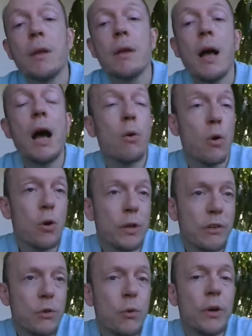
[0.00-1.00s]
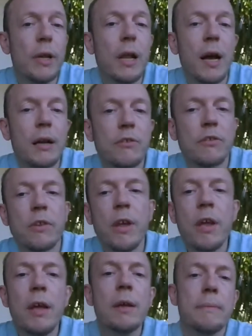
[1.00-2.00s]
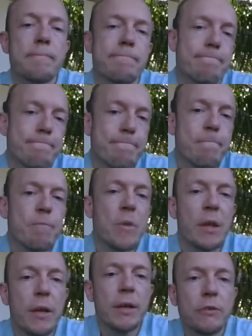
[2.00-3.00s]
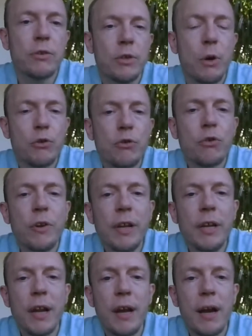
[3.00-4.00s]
how long this cookie lasts. So those three